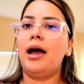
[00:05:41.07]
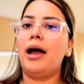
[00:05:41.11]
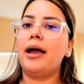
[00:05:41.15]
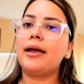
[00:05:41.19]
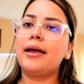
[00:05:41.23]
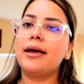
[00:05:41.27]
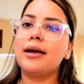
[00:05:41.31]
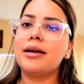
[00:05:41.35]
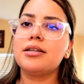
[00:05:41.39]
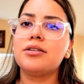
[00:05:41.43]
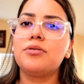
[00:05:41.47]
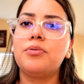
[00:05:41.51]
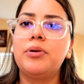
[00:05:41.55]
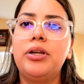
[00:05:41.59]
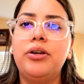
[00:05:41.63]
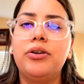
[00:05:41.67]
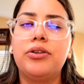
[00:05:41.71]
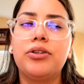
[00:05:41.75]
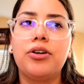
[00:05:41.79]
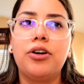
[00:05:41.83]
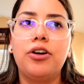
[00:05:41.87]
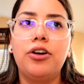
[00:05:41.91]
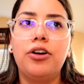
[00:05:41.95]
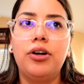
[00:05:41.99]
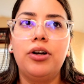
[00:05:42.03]
I guess when you
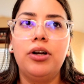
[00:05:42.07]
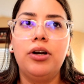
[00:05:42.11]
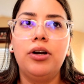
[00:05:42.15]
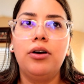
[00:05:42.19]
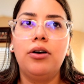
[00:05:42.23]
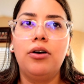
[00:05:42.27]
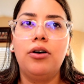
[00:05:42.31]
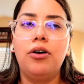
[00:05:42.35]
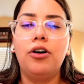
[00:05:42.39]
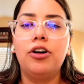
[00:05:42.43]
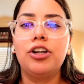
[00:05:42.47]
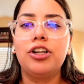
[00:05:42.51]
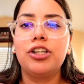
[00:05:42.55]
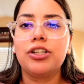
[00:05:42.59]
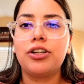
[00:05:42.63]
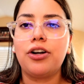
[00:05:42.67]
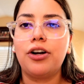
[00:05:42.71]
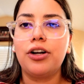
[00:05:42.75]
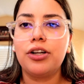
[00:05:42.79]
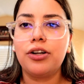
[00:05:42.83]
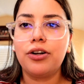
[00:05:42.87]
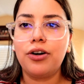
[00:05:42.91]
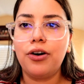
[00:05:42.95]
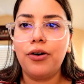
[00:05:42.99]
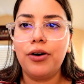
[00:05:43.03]
turn or
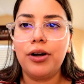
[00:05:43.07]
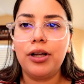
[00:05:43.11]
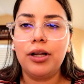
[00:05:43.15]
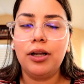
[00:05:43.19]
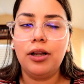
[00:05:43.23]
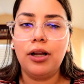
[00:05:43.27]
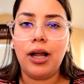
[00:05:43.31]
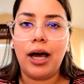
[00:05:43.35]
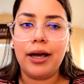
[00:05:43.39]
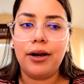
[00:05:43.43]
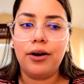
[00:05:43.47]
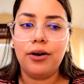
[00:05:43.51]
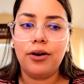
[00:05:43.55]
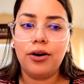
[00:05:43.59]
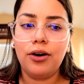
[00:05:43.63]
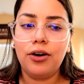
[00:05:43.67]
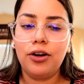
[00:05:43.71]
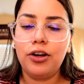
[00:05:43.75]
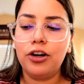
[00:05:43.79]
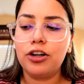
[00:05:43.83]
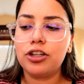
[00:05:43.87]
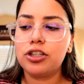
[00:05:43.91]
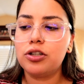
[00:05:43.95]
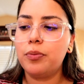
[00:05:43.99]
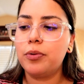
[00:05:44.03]
start going lighter,
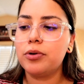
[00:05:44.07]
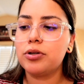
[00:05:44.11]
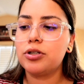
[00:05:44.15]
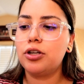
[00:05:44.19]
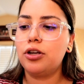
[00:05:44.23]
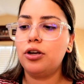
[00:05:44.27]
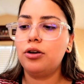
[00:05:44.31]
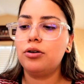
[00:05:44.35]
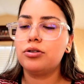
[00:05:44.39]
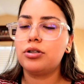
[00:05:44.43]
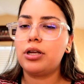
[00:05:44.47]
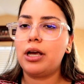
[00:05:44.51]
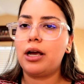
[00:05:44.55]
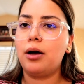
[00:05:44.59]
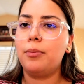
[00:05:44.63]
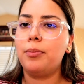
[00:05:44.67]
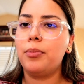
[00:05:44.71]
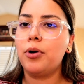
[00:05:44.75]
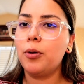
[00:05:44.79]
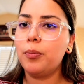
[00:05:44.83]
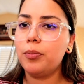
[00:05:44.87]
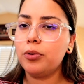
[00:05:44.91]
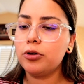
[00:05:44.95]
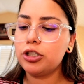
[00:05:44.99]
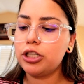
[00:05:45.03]
you're supposed to use like a
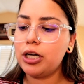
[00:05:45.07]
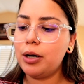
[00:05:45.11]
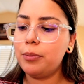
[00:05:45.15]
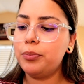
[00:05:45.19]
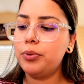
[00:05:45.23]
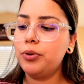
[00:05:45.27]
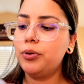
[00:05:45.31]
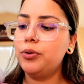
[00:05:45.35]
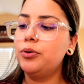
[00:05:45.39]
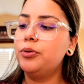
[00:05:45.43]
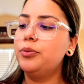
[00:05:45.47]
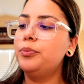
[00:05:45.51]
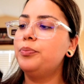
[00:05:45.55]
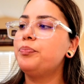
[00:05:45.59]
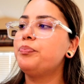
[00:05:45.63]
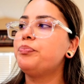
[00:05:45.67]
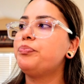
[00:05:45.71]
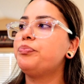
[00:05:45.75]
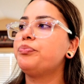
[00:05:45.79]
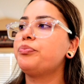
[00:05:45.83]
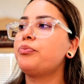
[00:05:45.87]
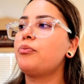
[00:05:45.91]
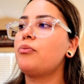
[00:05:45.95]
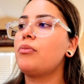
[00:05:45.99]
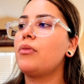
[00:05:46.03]
purple shampoo.
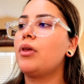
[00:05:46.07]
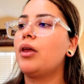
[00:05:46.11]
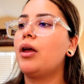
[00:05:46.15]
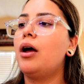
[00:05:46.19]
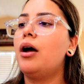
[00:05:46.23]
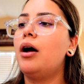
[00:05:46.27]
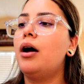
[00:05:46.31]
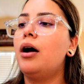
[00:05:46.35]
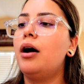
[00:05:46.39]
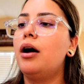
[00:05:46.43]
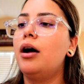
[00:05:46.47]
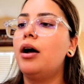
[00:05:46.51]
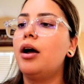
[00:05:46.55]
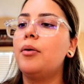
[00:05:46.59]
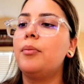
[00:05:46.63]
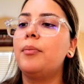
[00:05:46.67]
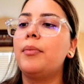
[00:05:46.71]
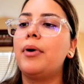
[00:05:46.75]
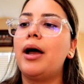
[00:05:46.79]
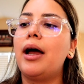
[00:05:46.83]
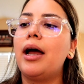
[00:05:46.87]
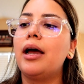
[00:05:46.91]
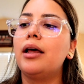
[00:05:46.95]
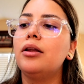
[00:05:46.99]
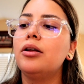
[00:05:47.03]

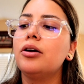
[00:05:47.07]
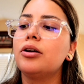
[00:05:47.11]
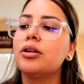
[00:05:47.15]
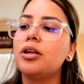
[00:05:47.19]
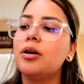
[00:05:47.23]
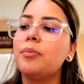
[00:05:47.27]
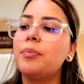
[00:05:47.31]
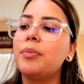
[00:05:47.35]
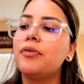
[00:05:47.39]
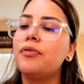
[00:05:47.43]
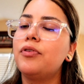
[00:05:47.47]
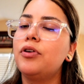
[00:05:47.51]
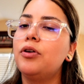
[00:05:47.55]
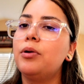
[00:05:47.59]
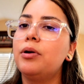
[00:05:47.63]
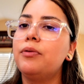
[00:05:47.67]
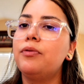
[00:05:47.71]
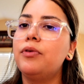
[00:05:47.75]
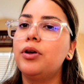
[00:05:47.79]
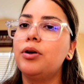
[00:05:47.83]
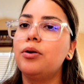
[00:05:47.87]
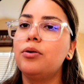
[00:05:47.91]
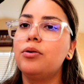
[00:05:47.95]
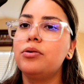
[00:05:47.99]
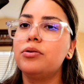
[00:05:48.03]
Um, I looked up a few
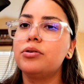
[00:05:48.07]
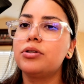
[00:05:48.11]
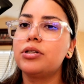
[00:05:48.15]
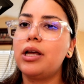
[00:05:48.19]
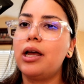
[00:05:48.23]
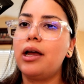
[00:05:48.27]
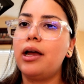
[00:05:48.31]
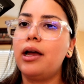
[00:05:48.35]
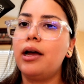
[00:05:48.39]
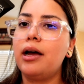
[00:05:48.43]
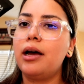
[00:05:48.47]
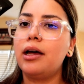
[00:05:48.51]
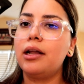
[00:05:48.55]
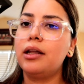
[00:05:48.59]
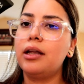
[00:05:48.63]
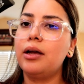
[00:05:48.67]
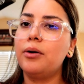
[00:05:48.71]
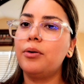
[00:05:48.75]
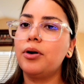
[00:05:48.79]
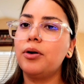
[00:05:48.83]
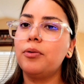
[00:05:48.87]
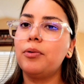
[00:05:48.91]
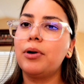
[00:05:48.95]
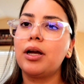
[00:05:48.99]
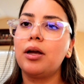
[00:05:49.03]
reviews and they
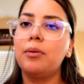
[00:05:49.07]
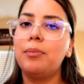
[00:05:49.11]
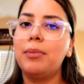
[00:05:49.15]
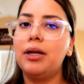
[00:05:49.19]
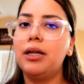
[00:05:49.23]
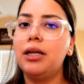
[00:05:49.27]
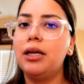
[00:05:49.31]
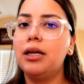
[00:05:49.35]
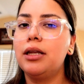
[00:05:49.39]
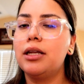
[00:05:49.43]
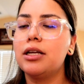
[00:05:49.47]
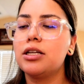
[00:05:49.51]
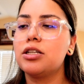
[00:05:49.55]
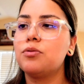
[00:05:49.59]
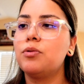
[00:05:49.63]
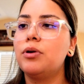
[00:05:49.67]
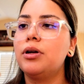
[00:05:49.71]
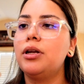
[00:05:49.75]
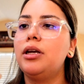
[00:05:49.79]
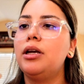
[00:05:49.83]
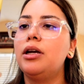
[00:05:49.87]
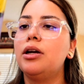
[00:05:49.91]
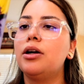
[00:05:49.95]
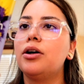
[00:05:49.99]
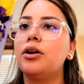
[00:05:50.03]
were recommending this
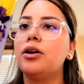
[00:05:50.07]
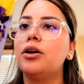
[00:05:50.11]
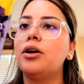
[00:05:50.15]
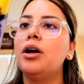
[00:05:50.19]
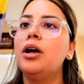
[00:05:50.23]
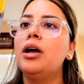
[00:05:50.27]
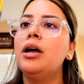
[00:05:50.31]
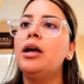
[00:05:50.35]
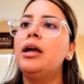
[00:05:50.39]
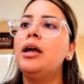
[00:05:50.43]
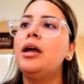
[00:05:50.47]
one here.